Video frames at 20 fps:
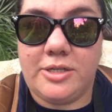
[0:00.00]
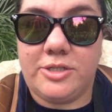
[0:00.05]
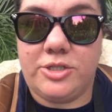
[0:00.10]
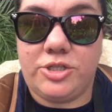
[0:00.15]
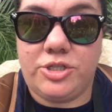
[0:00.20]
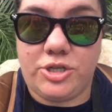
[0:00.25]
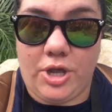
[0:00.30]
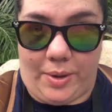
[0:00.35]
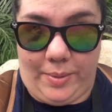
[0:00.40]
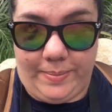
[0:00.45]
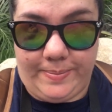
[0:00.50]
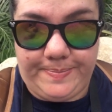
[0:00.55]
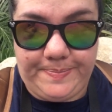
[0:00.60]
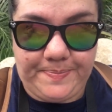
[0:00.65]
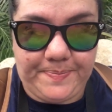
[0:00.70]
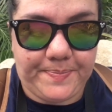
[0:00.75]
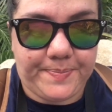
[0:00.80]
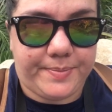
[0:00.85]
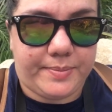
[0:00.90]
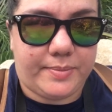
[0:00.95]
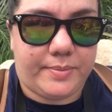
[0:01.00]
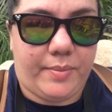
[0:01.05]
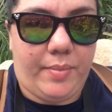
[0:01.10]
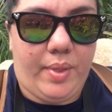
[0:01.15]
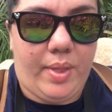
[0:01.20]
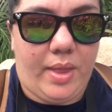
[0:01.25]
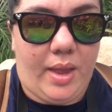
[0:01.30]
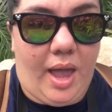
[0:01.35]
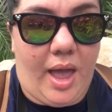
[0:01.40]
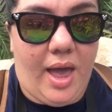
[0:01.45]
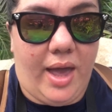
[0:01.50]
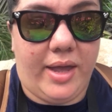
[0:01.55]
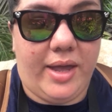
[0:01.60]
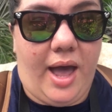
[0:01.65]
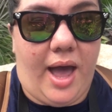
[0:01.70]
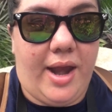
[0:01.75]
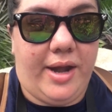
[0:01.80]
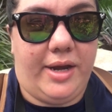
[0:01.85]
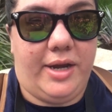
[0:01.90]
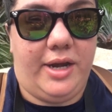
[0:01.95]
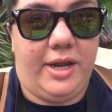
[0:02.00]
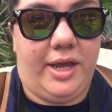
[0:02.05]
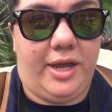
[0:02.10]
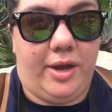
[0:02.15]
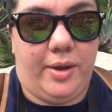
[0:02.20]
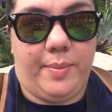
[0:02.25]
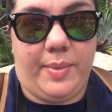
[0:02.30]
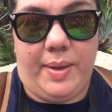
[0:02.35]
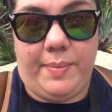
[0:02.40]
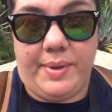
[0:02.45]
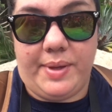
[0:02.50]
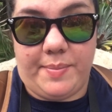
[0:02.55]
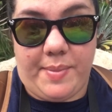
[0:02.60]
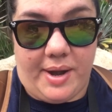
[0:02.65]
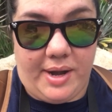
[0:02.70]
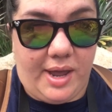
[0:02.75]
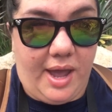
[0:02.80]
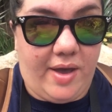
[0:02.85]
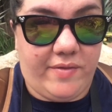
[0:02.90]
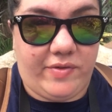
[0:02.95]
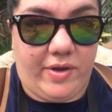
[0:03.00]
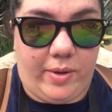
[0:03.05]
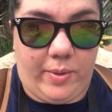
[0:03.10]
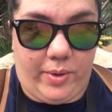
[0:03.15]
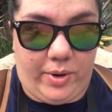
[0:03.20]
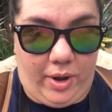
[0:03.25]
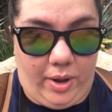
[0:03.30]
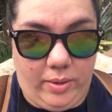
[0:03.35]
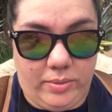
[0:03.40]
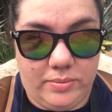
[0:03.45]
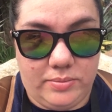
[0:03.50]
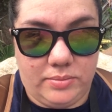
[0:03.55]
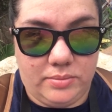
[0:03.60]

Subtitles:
So I got in here maybe about a half hour ago,